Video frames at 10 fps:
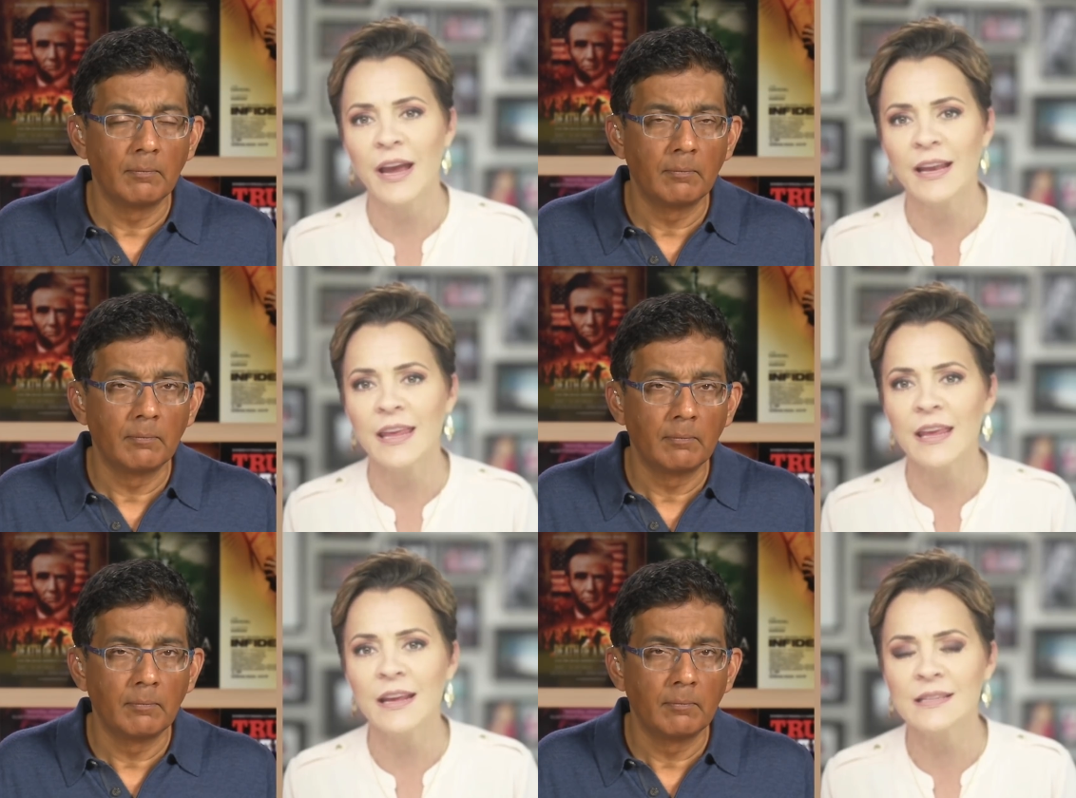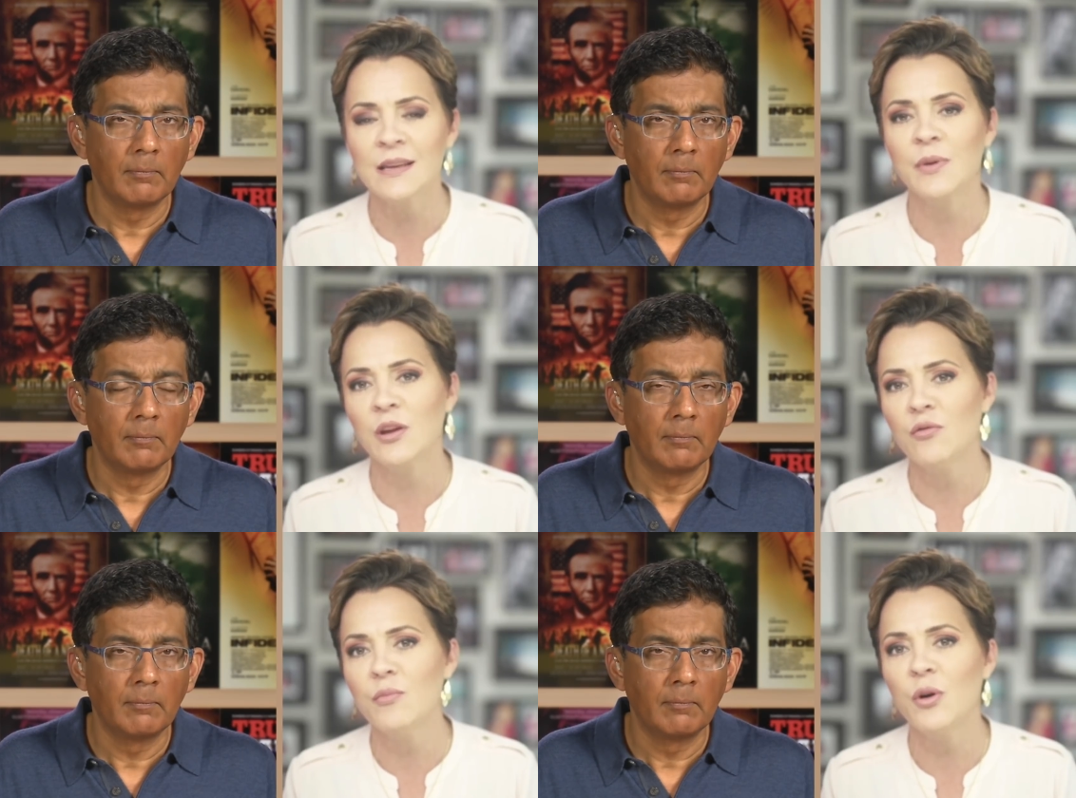Speaker 1: and he is
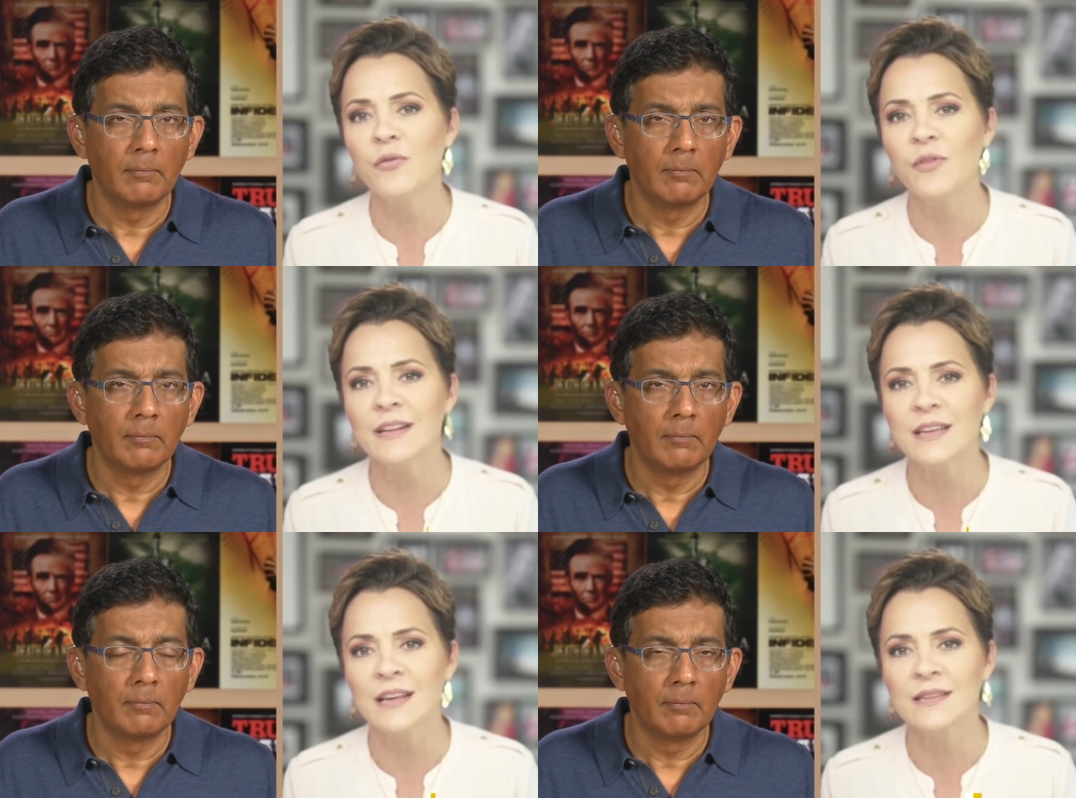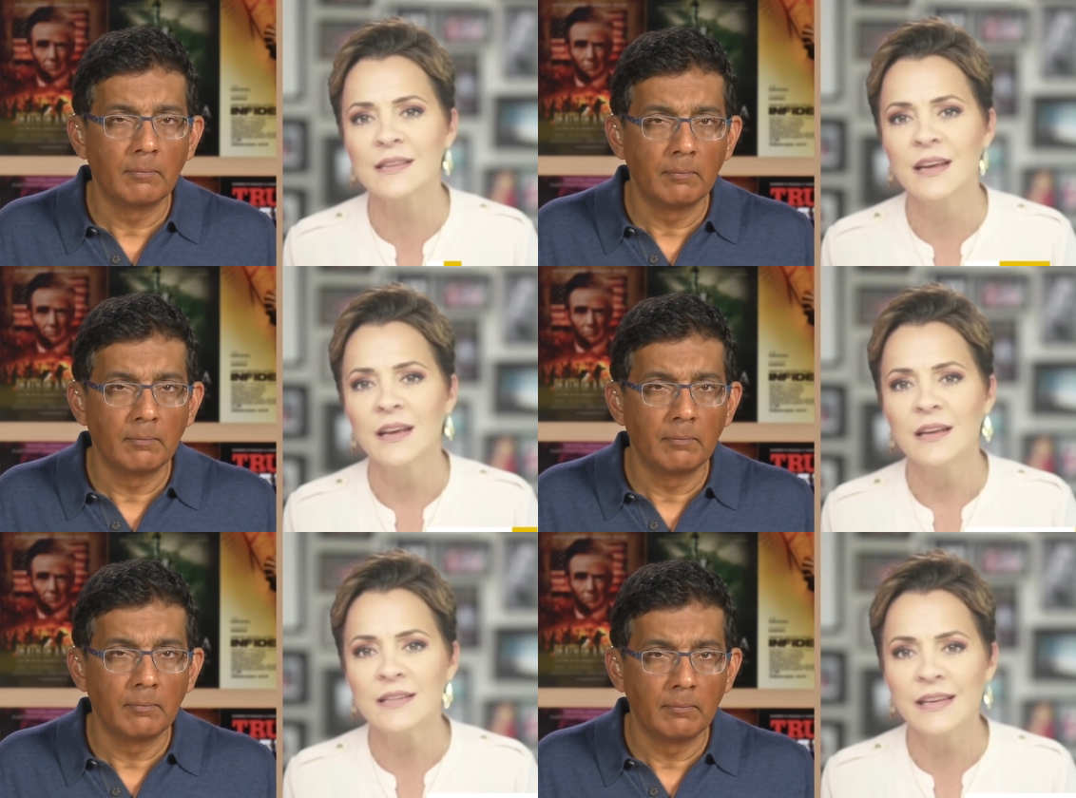somebody who motivates us
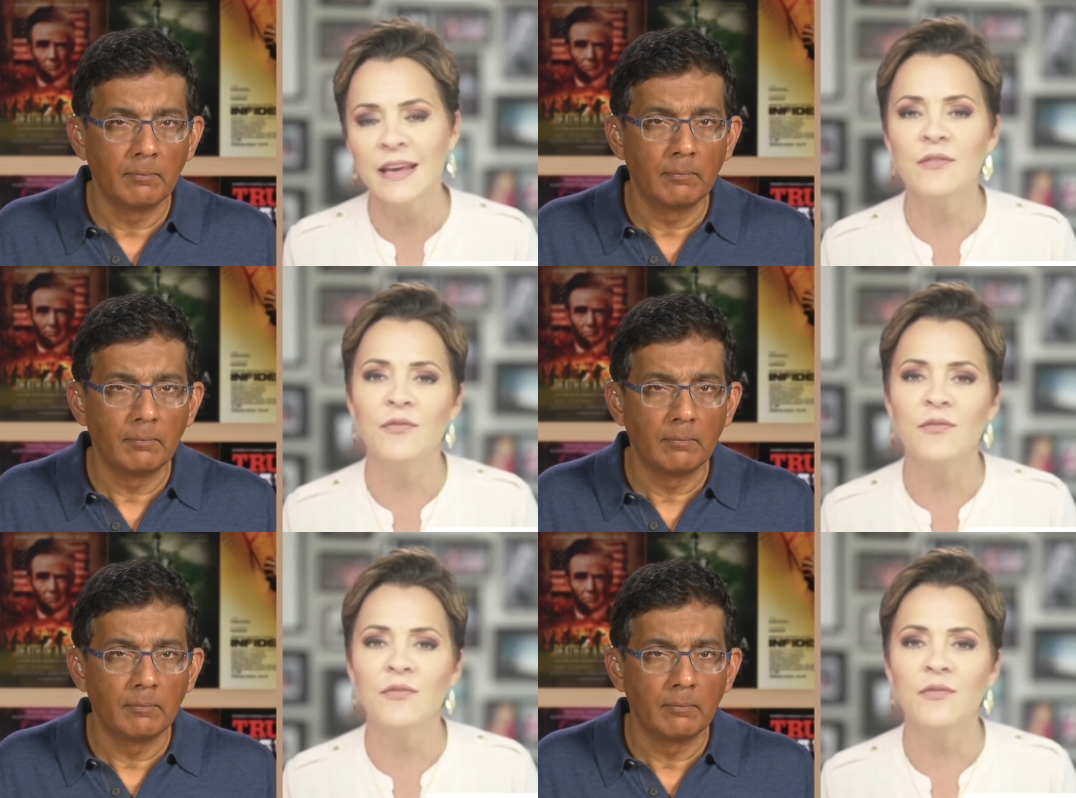to get